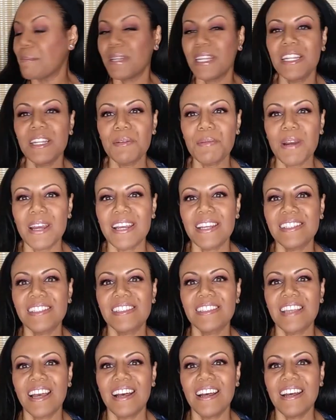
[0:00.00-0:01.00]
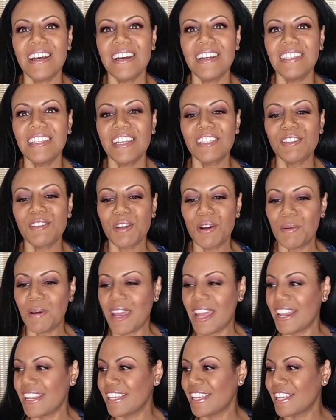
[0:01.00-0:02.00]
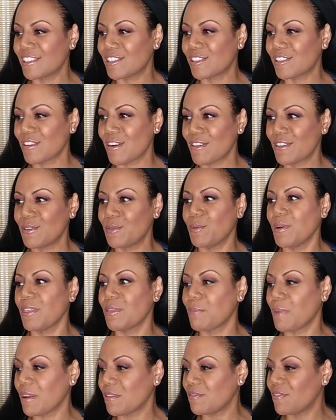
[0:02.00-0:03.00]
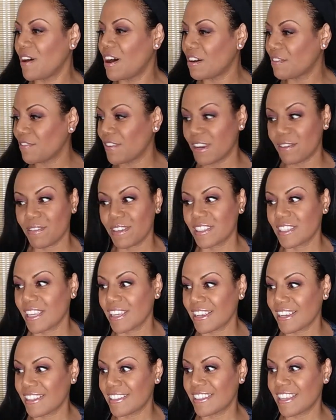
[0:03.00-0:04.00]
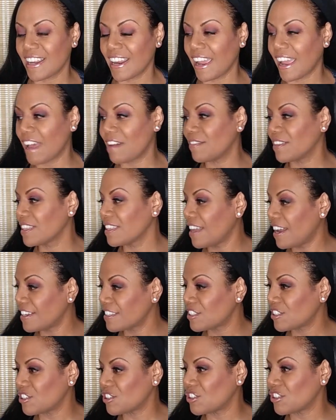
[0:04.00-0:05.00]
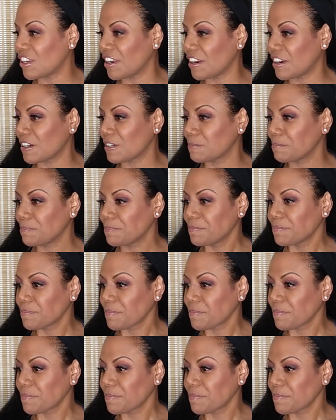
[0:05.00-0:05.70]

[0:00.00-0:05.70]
But anyways, let's go ahead and get started with my fall favorites. Like I said, I have a lot to share.